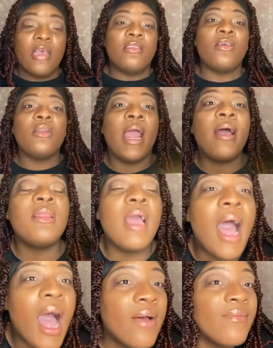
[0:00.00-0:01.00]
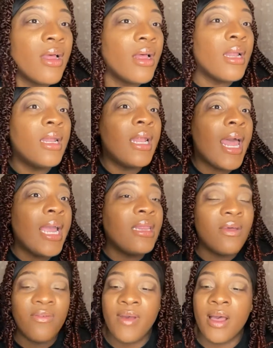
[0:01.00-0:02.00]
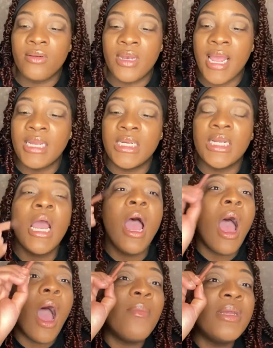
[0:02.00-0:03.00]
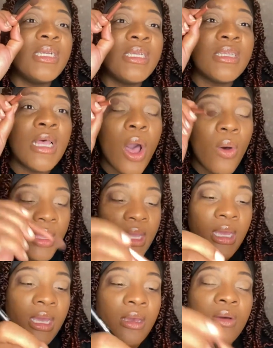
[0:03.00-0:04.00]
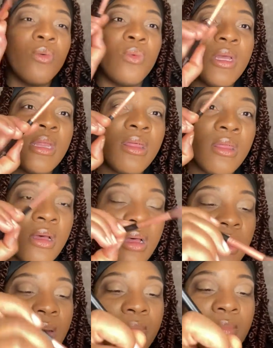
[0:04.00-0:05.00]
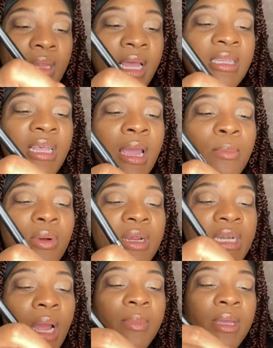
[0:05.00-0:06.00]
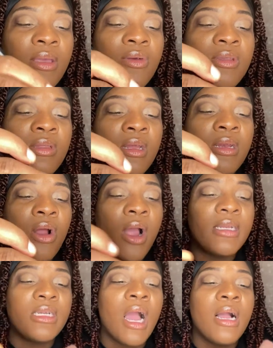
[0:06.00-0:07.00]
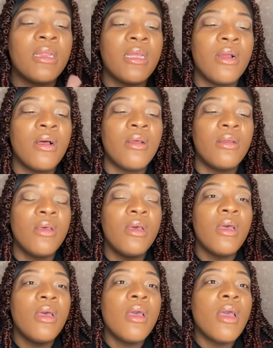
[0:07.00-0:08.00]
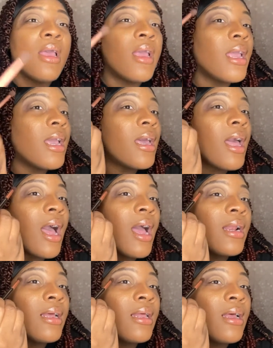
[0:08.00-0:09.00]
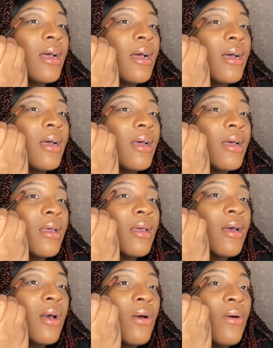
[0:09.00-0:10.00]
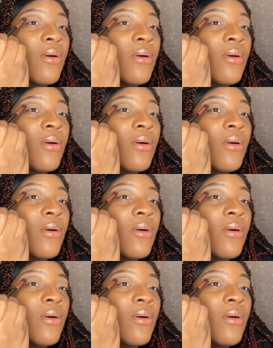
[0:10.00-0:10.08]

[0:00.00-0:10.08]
So now that I've laid the foundation, I'm gonna just go in with that same brush I've been using the dark chocolate on, and kind of go